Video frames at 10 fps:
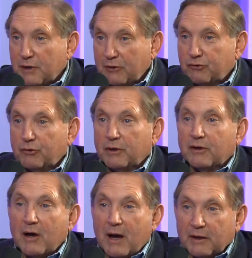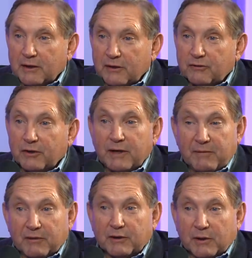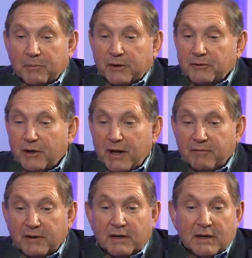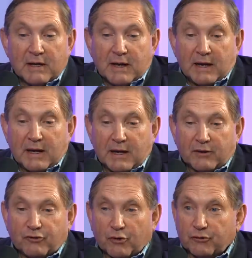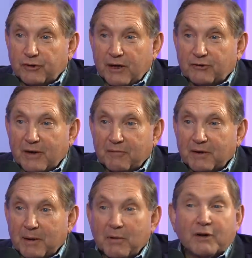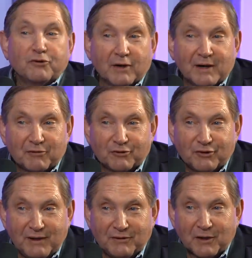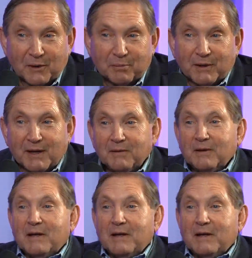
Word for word: high school and college and even a little bit in the Navy, and chose the A7. I'm not sure I'd ever seen the airplane.